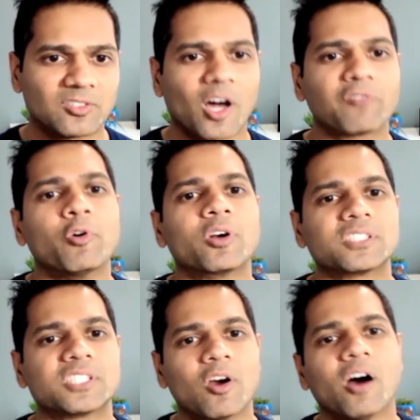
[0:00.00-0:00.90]
not
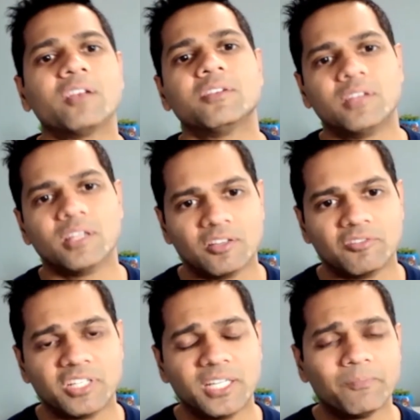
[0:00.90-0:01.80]
focusing on
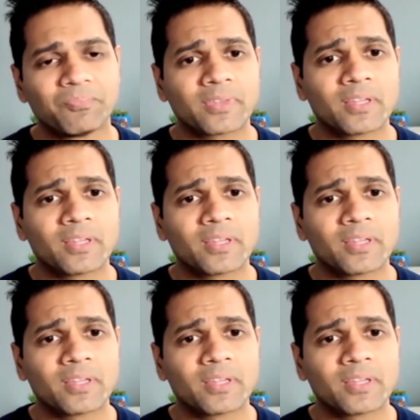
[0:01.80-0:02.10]
delivery.